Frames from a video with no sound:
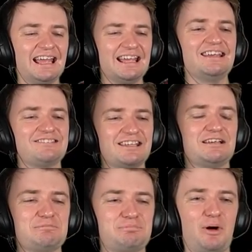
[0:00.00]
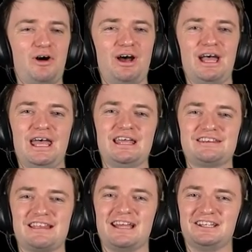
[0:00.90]
He's it, boy!
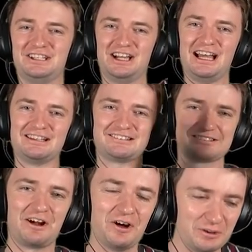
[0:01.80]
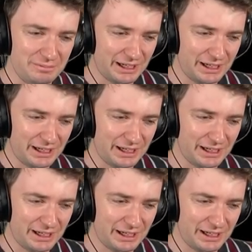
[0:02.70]
Thank you guys so